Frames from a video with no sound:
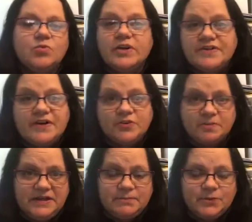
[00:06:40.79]
with other
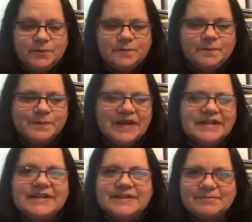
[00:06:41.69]
people
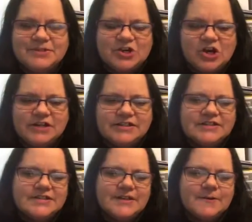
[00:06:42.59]
and get them started.
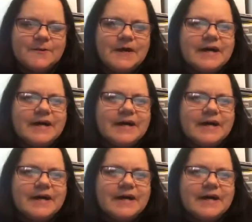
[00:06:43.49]
So